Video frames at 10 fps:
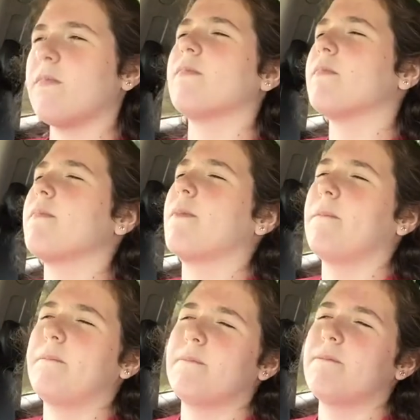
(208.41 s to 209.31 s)
so we do
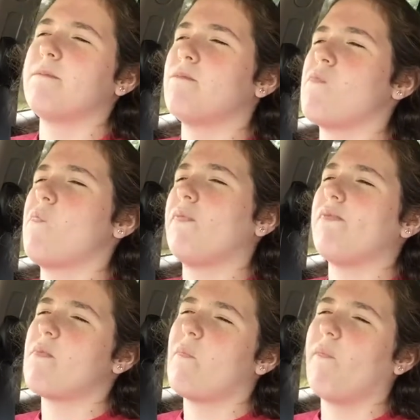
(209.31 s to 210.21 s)
this like every couple
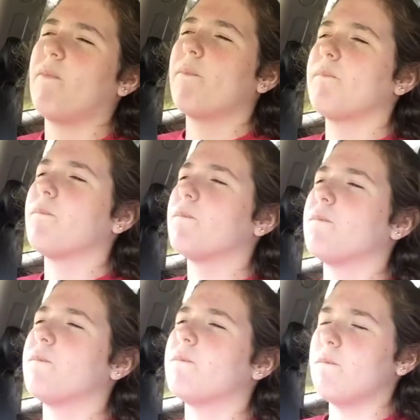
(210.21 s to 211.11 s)
weekends. We do
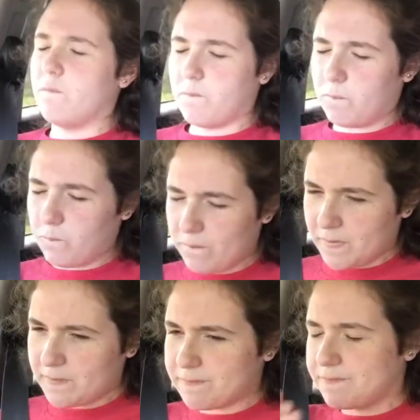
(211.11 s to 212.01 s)
daddy and daughter,
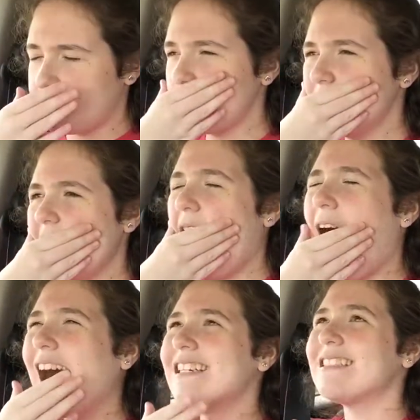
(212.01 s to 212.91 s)
you know,
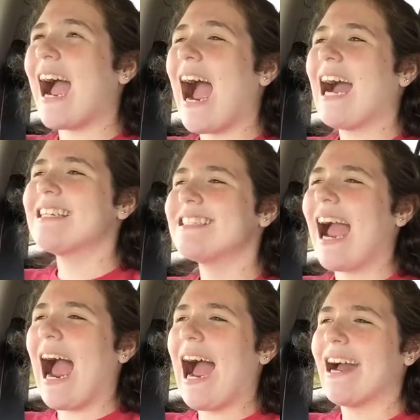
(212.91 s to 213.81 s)
little fun
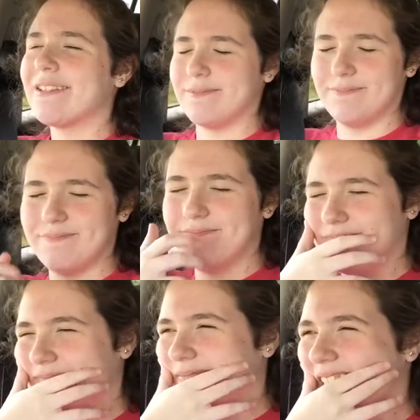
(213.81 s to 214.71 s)
things, right?
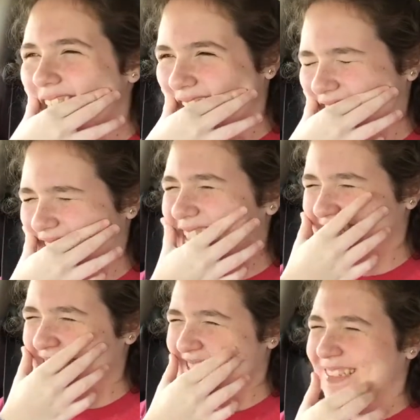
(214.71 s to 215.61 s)
Your voice a
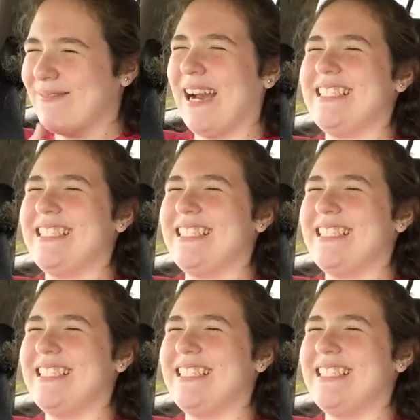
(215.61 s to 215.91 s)
little sore from